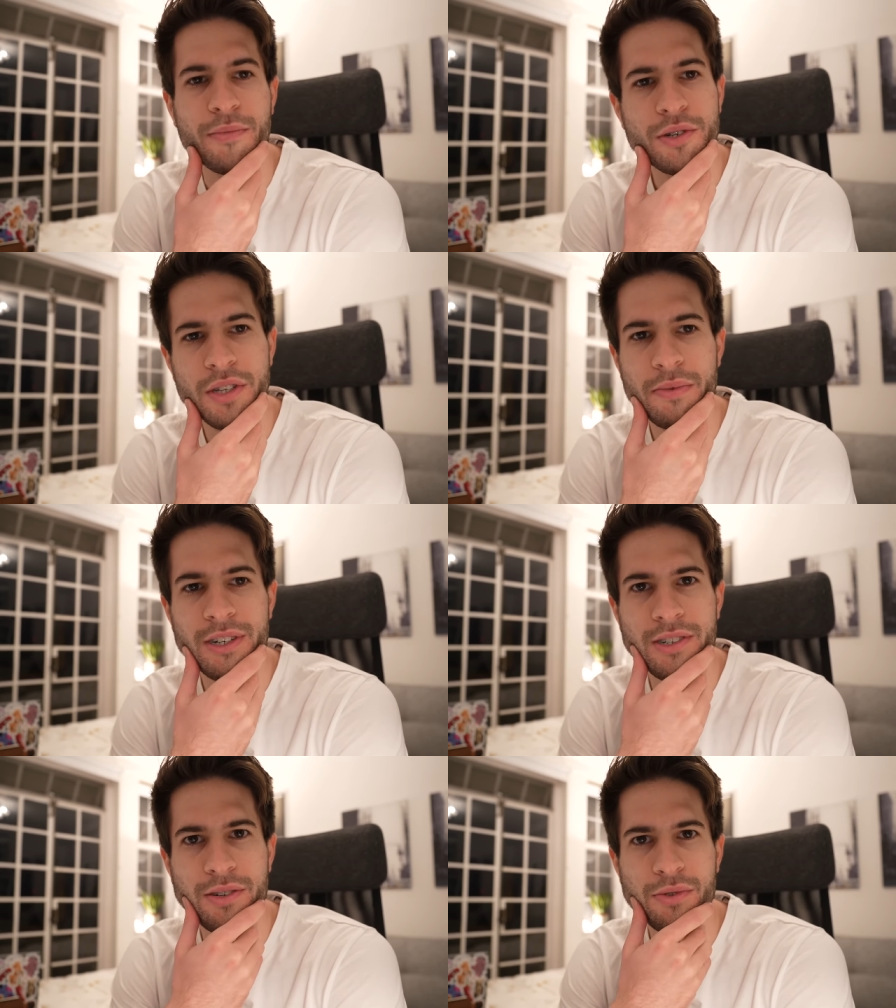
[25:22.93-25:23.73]
mostly
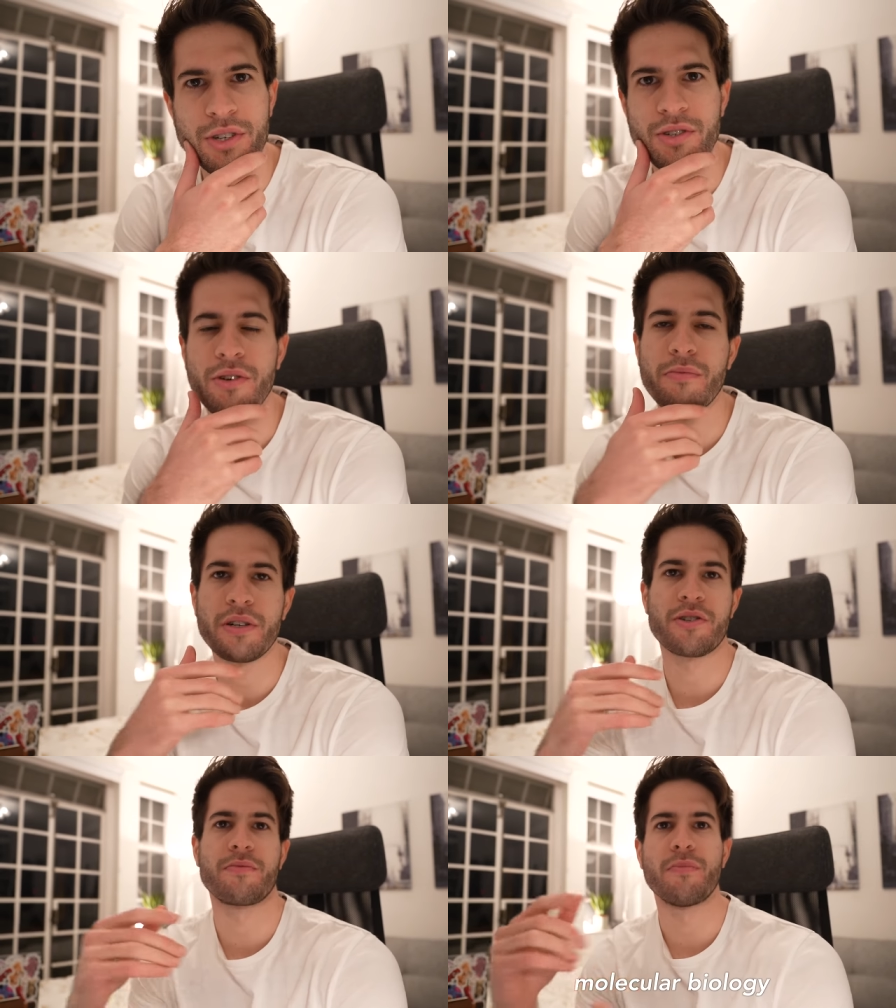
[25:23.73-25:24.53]
because there was so
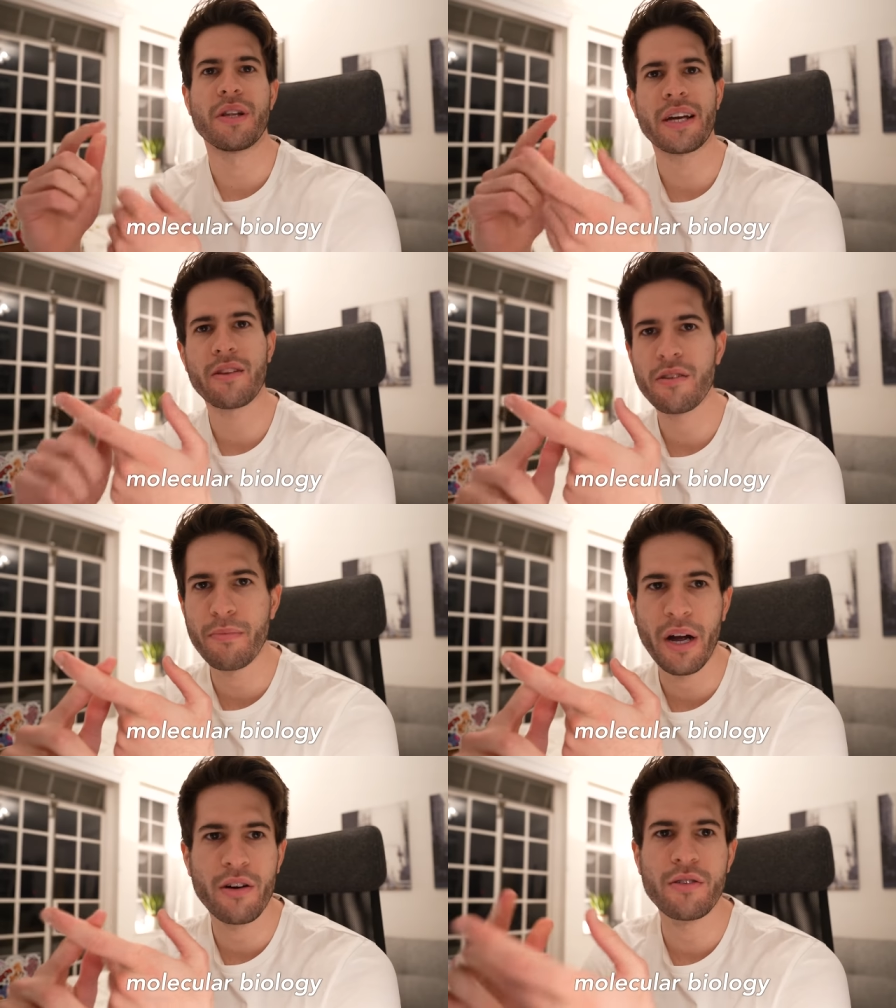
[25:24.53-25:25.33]
much molecular
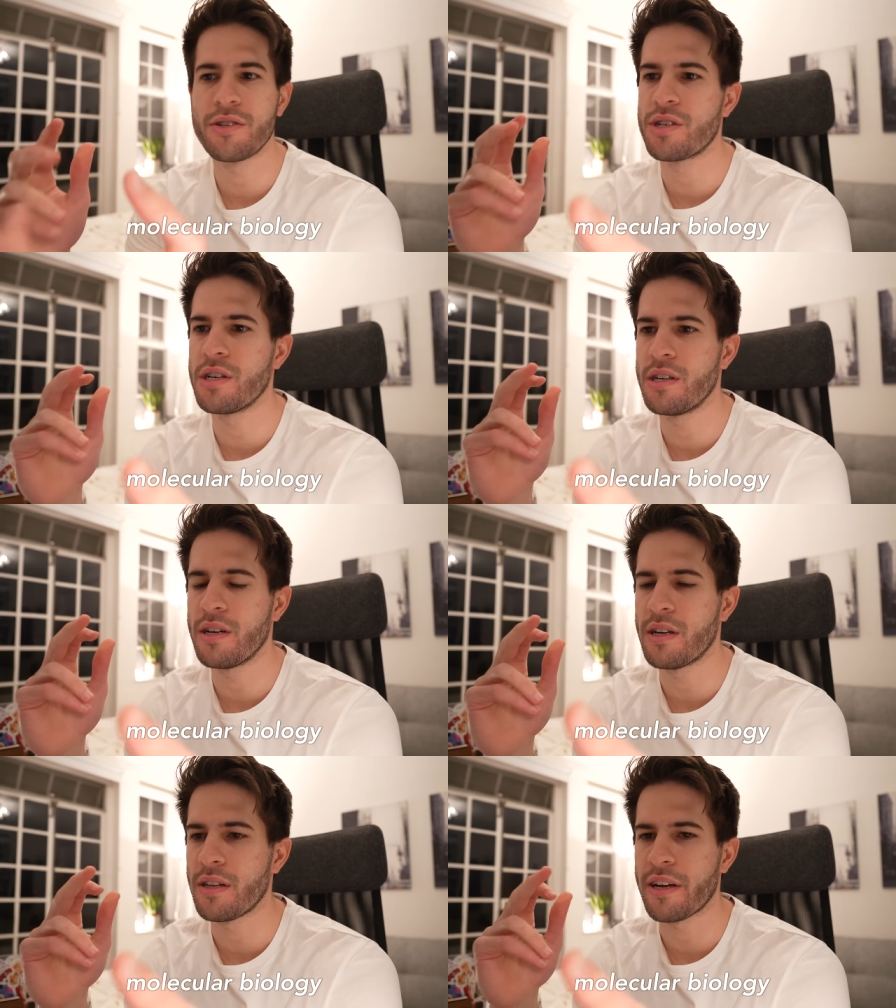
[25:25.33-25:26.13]
biology
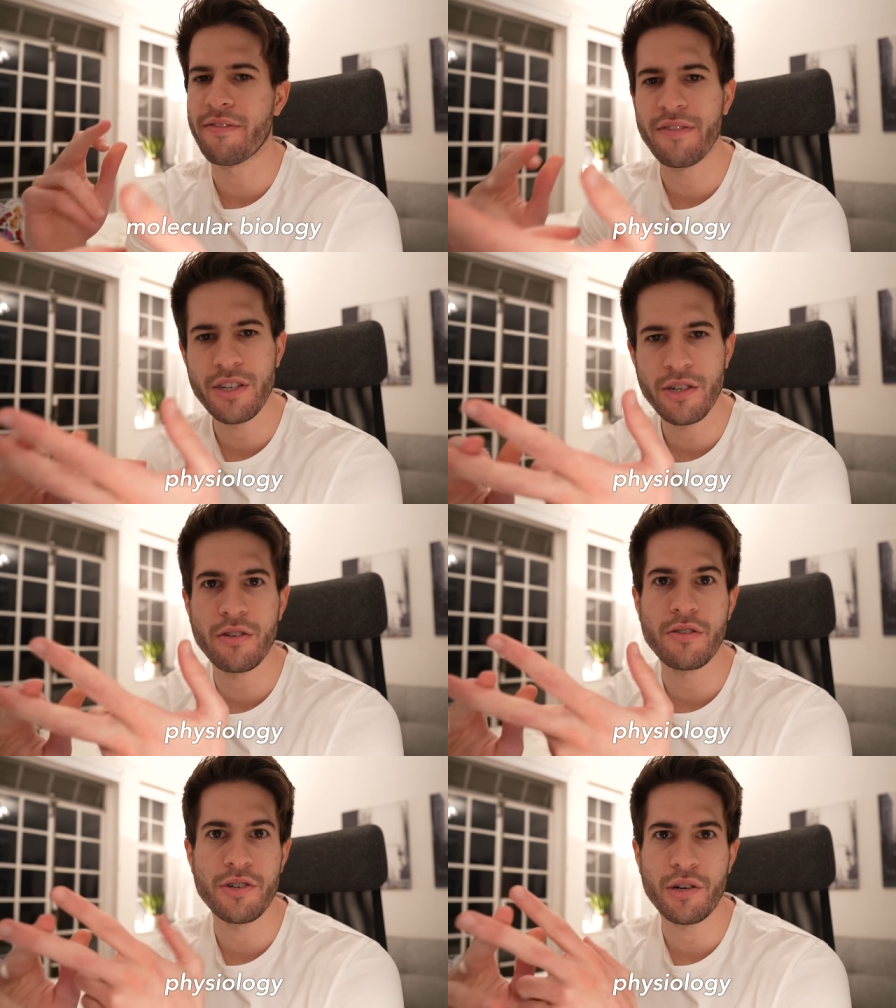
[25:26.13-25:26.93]
and like
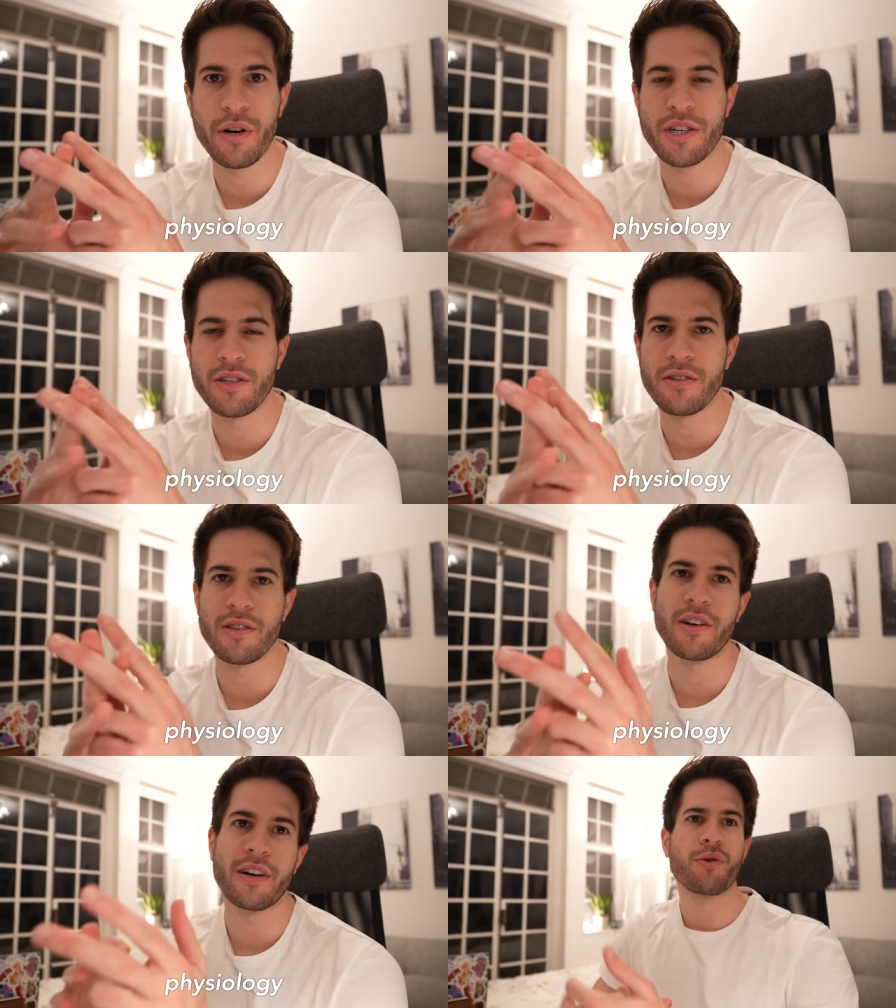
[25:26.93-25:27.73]
physiology questions
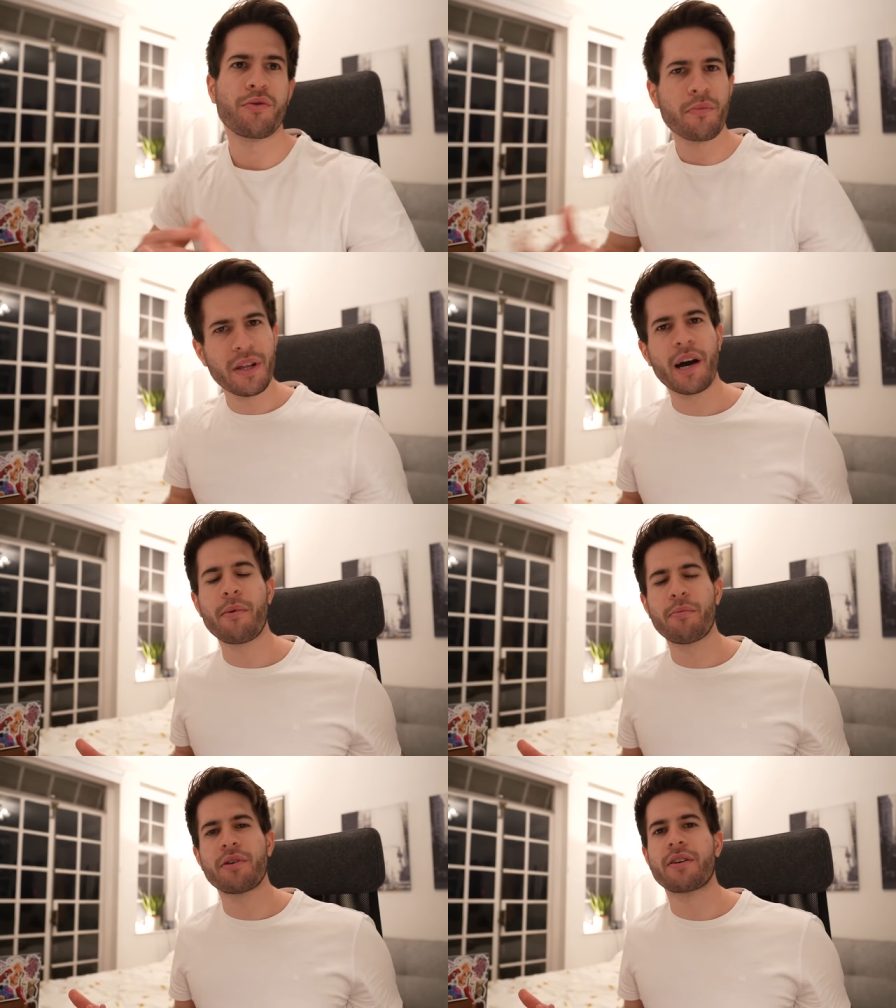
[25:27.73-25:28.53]
that would normally come
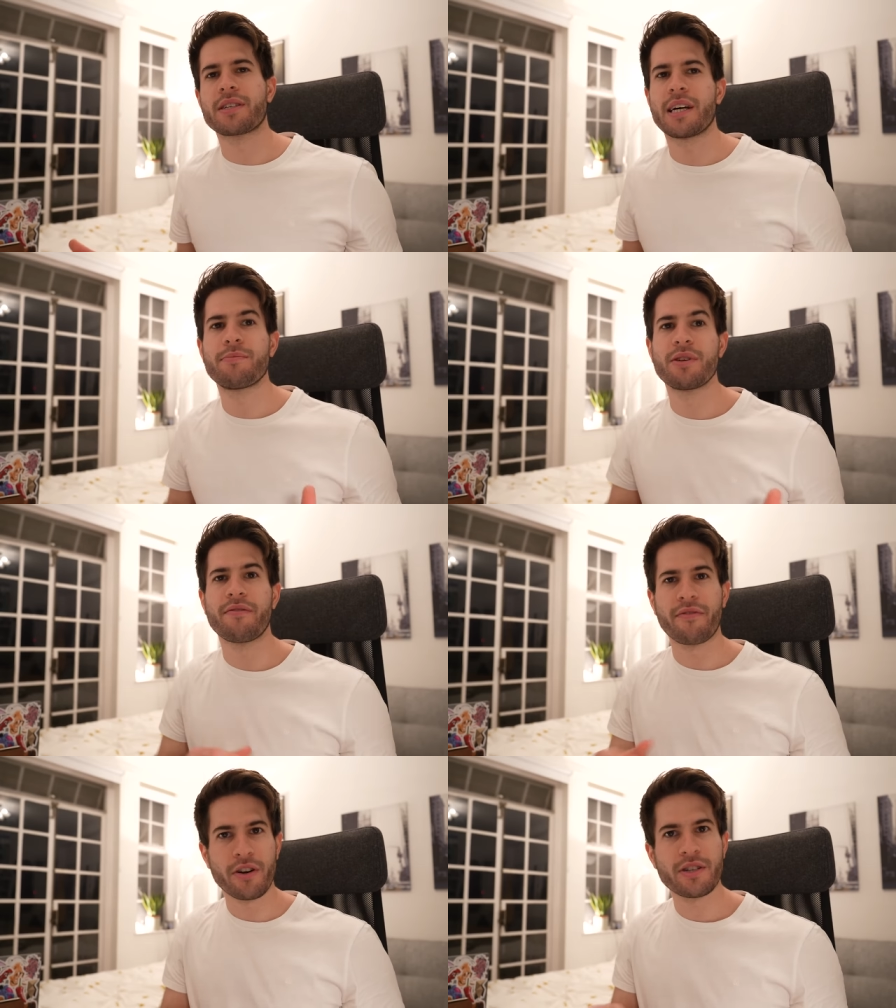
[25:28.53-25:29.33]
up on our exams in
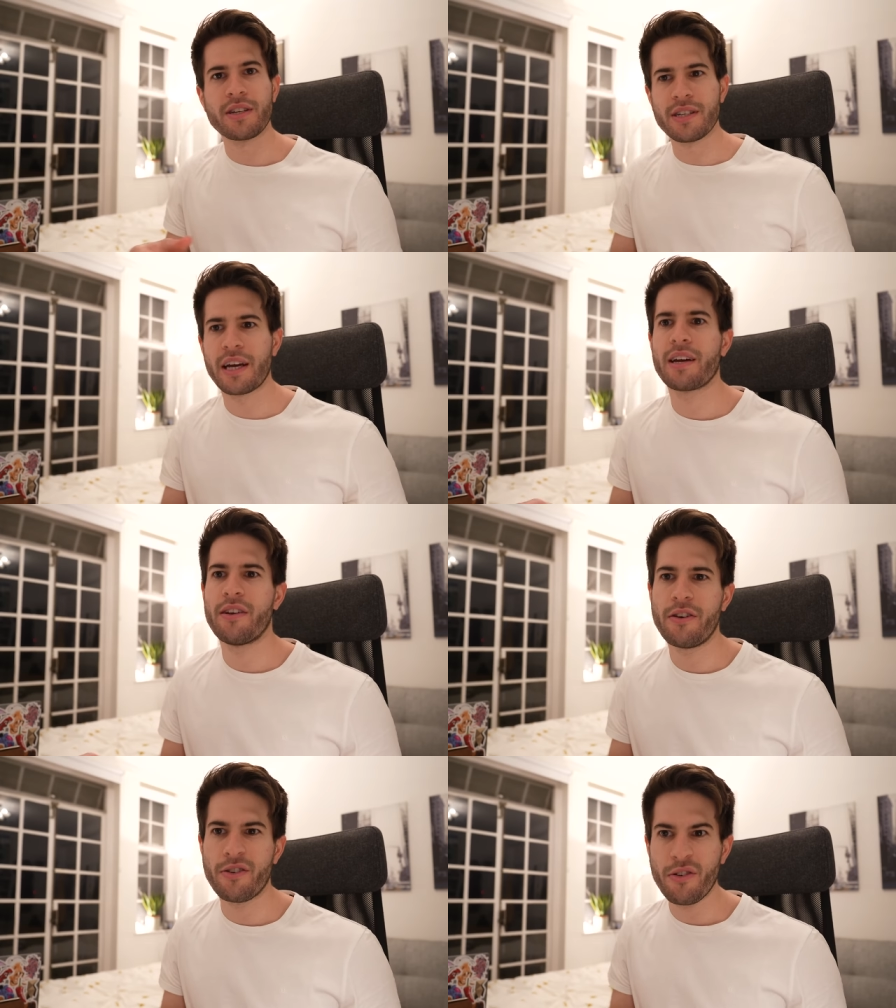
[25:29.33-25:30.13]
first and second
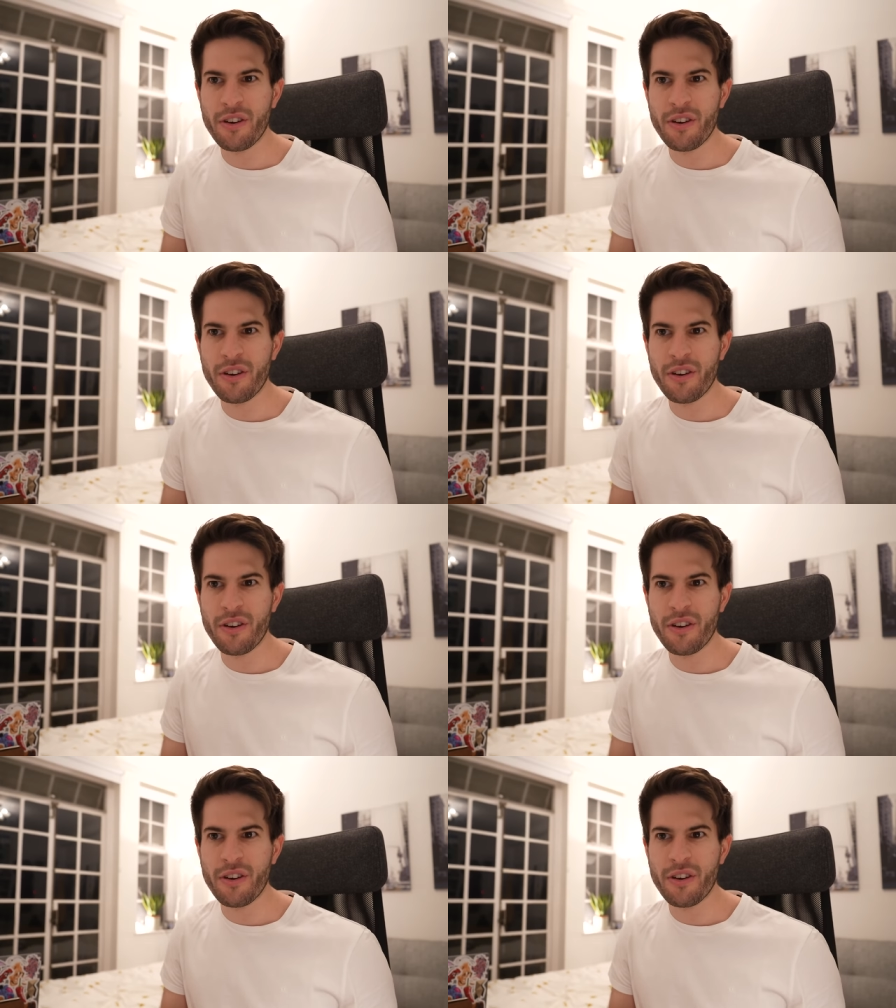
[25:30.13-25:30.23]
year, not